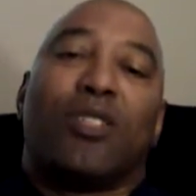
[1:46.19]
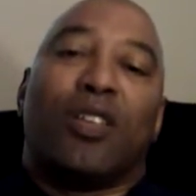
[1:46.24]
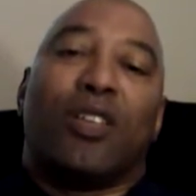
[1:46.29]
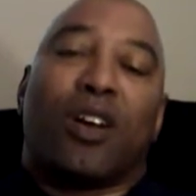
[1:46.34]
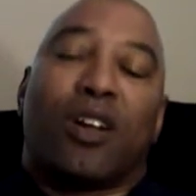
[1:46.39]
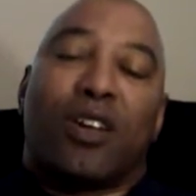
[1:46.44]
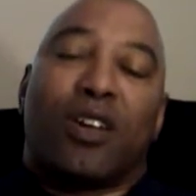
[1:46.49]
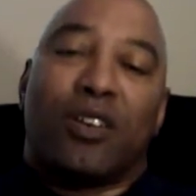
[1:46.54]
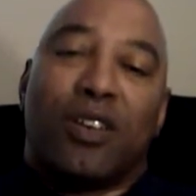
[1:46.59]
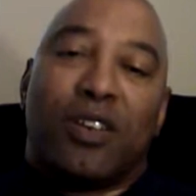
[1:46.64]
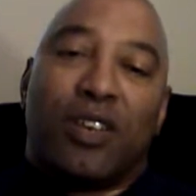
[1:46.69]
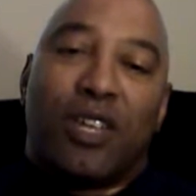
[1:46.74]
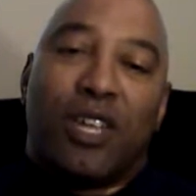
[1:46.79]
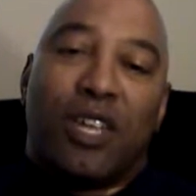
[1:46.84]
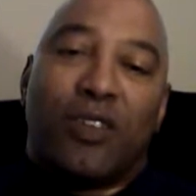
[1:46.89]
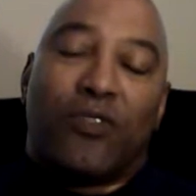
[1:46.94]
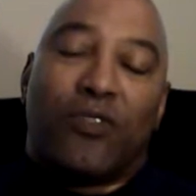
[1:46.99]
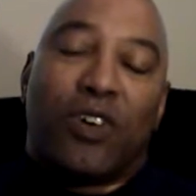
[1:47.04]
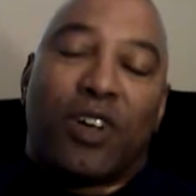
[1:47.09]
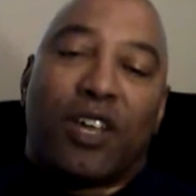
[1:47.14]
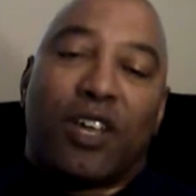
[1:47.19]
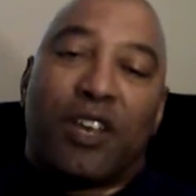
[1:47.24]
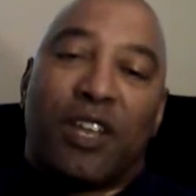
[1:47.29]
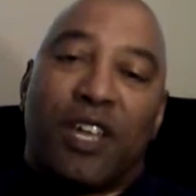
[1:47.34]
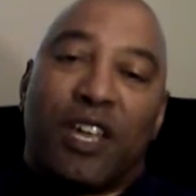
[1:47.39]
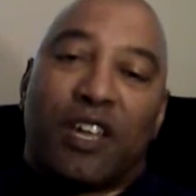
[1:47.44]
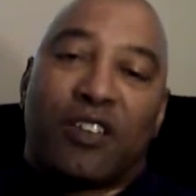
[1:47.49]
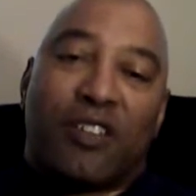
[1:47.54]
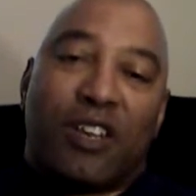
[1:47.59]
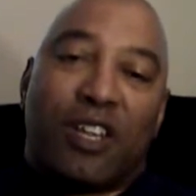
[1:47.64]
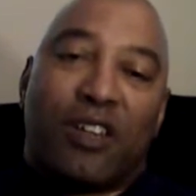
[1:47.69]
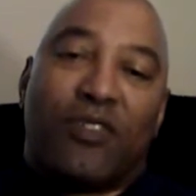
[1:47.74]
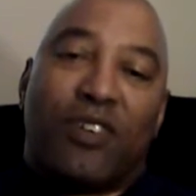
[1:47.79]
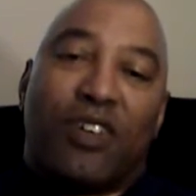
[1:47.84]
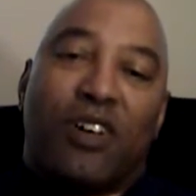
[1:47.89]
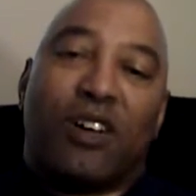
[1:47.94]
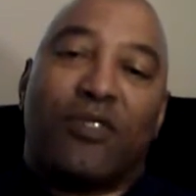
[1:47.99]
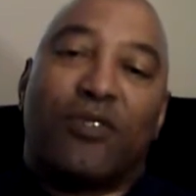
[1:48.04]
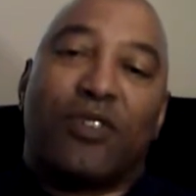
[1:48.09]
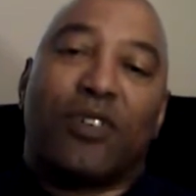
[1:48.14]
the need for connection of
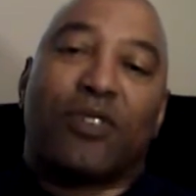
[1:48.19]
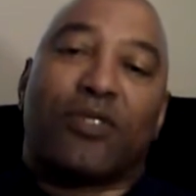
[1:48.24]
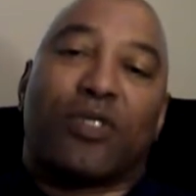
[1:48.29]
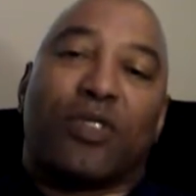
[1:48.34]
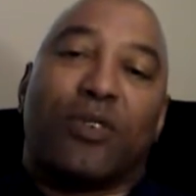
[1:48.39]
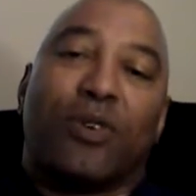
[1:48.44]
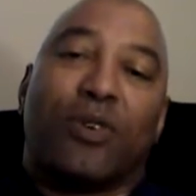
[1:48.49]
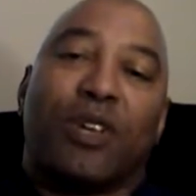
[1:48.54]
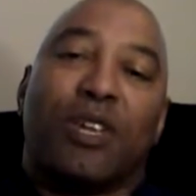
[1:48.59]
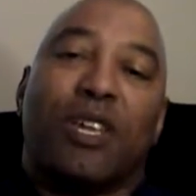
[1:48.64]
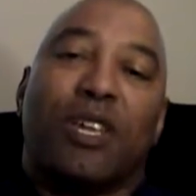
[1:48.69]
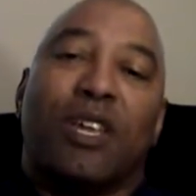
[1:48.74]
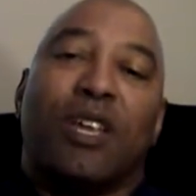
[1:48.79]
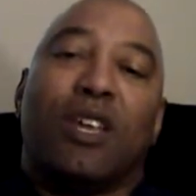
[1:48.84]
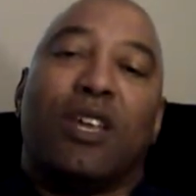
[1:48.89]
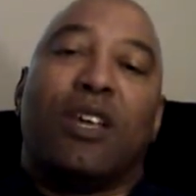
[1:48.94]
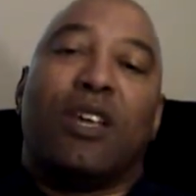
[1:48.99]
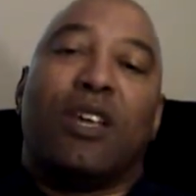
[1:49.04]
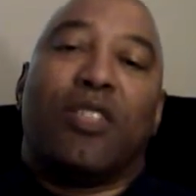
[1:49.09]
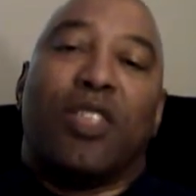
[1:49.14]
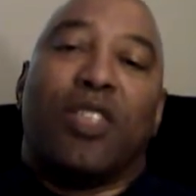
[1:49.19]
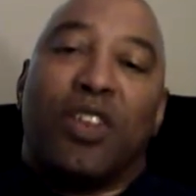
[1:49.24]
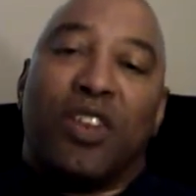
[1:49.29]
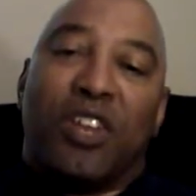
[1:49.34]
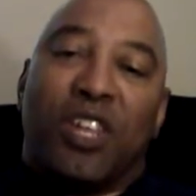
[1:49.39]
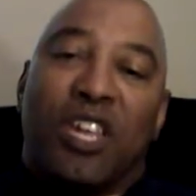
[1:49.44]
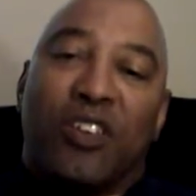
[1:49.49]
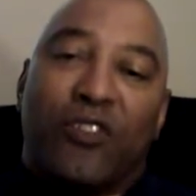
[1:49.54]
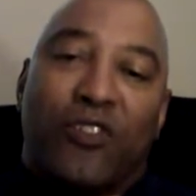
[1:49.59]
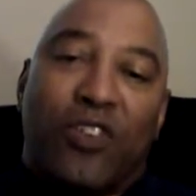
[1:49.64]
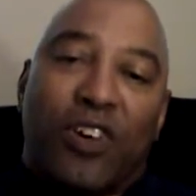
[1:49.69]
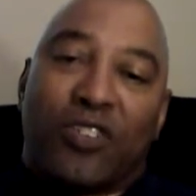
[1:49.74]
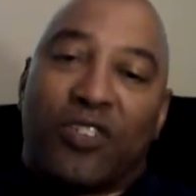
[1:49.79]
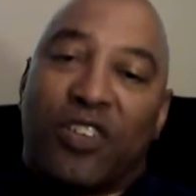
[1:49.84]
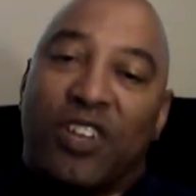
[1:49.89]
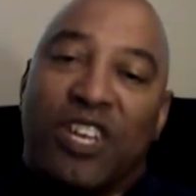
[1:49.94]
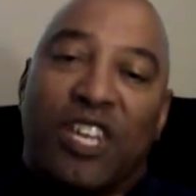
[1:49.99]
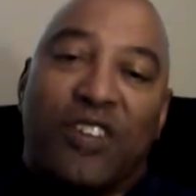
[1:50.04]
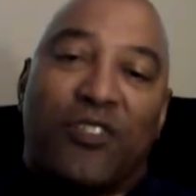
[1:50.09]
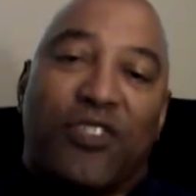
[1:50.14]
love is 3, the need
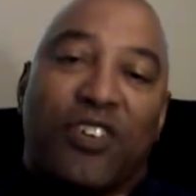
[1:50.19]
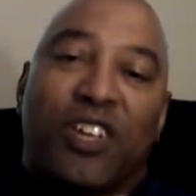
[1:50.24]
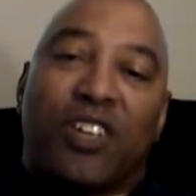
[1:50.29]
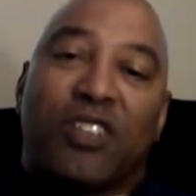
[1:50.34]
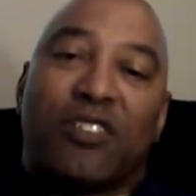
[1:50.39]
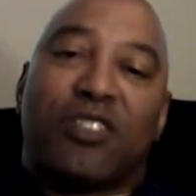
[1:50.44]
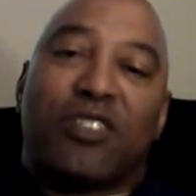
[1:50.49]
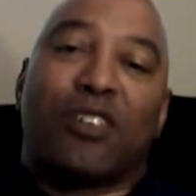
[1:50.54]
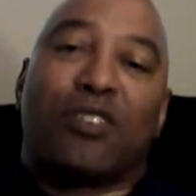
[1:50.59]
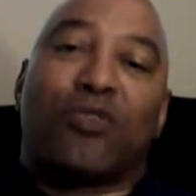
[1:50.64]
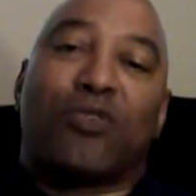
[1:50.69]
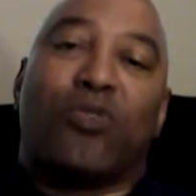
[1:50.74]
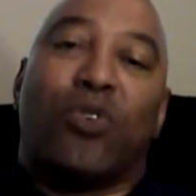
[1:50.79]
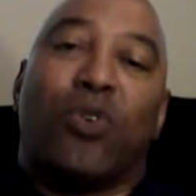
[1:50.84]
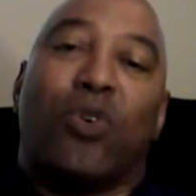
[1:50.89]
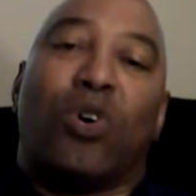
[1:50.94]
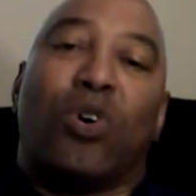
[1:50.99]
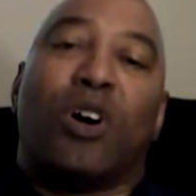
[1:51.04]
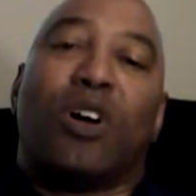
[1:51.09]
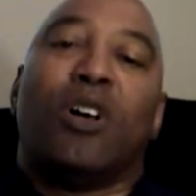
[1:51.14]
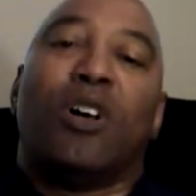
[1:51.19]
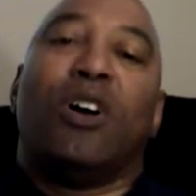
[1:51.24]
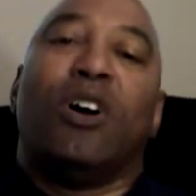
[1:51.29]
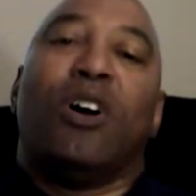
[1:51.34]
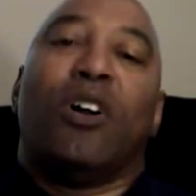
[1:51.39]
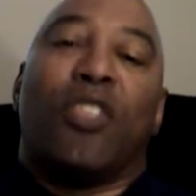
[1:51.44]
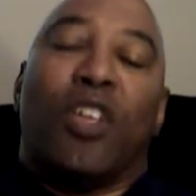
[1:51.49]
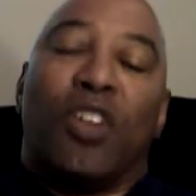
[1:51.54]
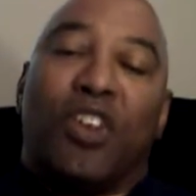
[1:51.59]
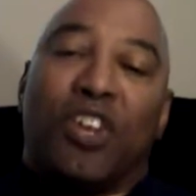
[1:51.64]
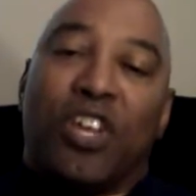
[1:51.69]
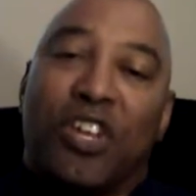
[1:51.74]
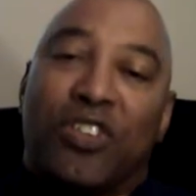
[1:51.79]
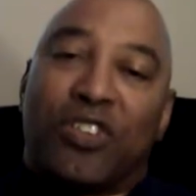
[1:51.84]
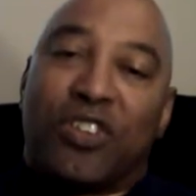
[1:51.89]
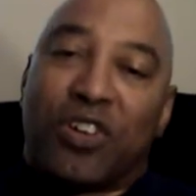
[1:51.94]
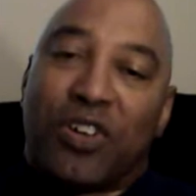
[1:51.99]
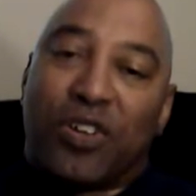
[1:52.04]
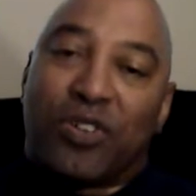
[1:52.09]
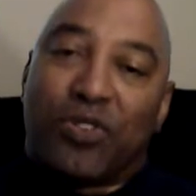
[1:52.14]
for significance is 4, the
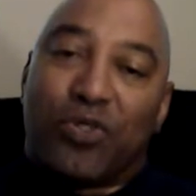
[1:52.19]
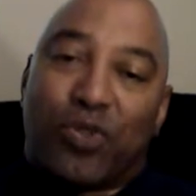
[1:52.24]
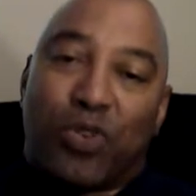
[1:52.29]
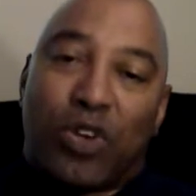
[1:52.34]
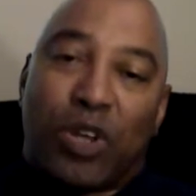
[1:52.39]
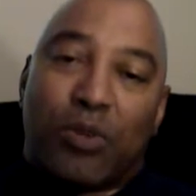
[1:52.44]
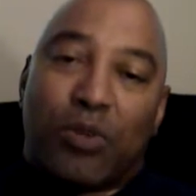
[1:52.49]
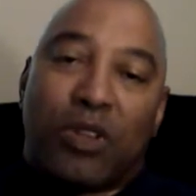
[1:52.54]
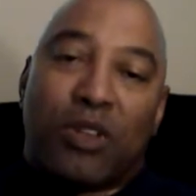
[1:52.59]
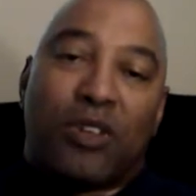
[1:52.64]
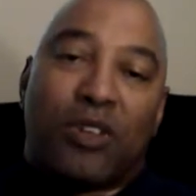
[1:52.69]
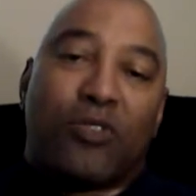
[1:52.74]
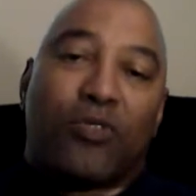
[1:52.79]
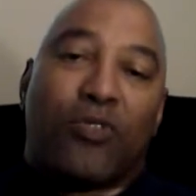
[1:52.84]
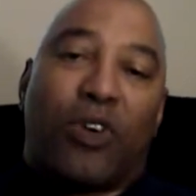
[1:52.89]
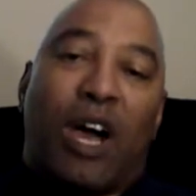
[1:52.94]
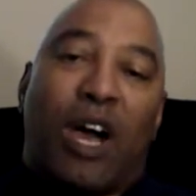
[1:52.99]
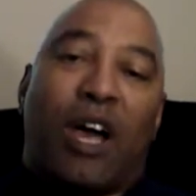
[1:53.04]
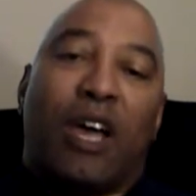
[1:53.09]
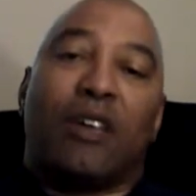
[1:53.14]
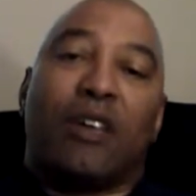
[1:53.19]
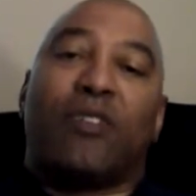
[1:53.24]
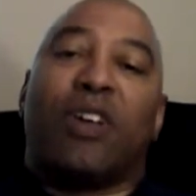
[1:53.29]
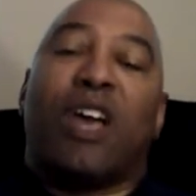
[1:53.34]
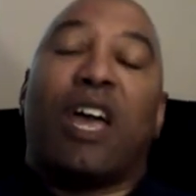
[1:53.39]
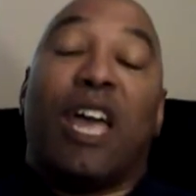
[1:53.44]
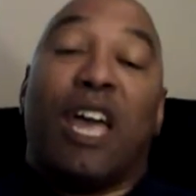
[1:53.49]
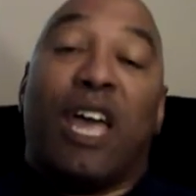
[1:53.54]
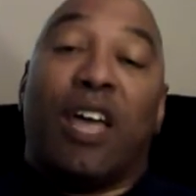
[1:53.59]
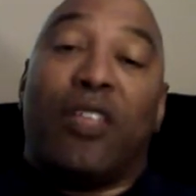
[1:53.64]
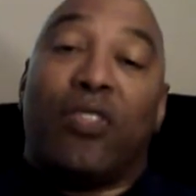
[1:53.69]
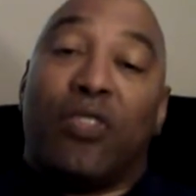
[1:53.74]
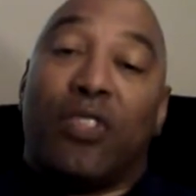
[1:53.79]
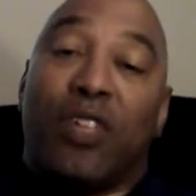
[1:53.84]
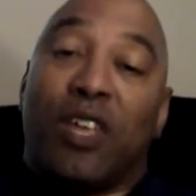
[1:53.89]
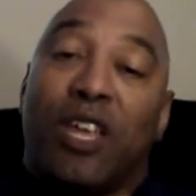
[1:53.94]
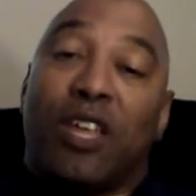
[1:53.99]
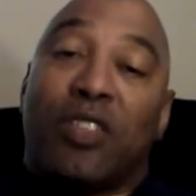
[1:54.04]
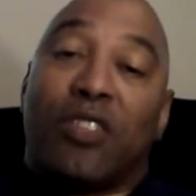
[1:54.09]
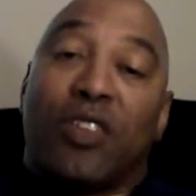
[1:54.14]
need to contribute is 5, and
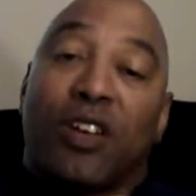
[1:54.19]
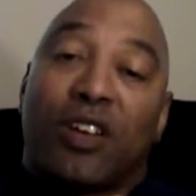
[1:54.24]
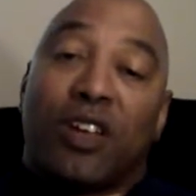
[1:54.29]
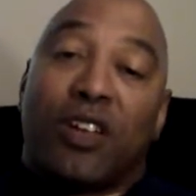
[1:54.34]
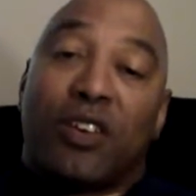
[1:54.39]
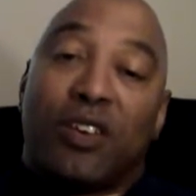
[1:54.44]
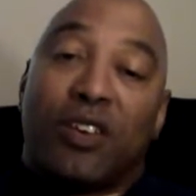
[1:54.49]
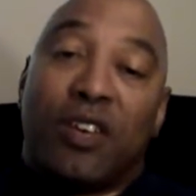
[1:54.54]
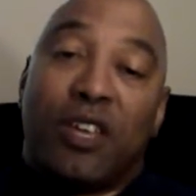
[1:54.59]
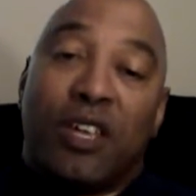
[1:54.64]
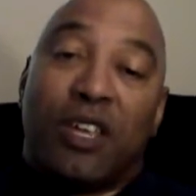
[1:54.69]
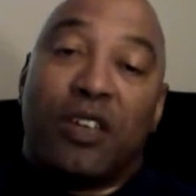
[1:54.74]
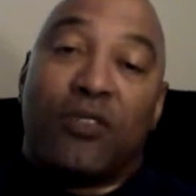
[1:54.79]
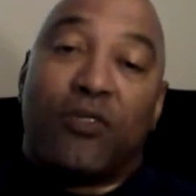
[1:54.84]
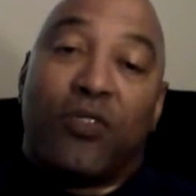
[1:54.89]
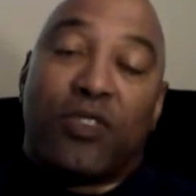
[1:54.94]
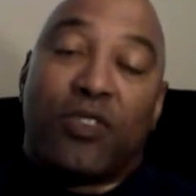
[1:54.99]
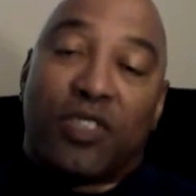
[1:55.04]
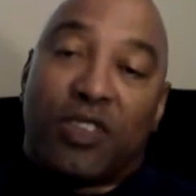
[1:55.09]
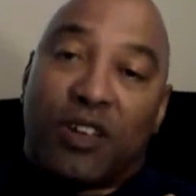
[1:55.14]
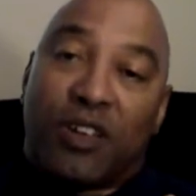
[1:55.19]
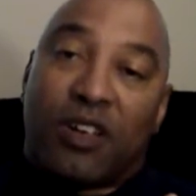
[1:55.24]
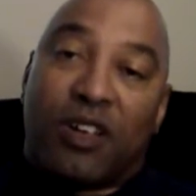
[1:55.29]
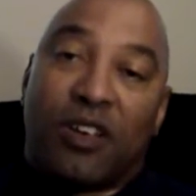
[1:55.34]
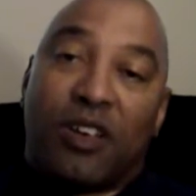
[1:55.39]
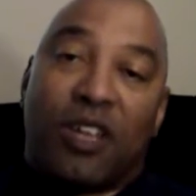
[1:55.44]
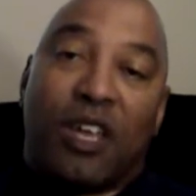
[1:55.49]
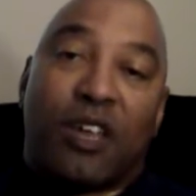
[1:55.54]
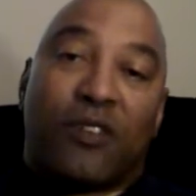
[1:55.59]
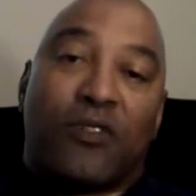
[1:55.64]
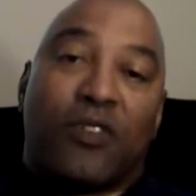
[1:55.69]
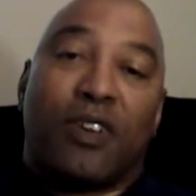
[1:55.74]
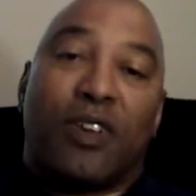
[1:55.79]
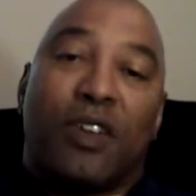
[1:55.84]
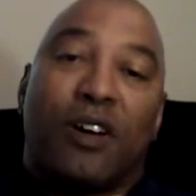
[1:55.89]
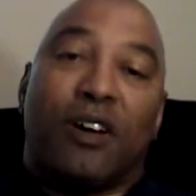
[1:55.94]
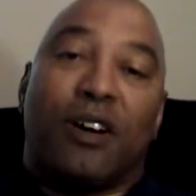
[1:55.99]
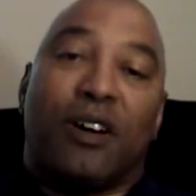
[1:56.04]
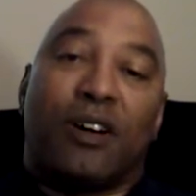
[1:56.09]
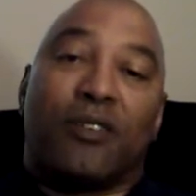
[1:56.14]
then the need to connect for
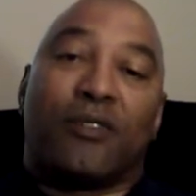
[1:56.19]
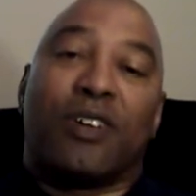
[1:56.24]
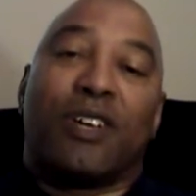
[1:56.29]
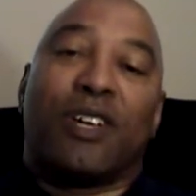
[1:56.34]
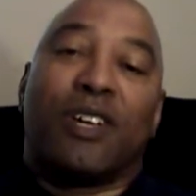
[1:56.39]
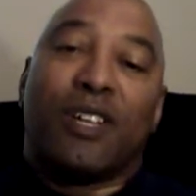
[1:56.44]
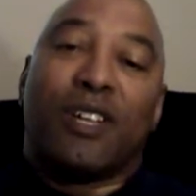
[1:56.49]
love.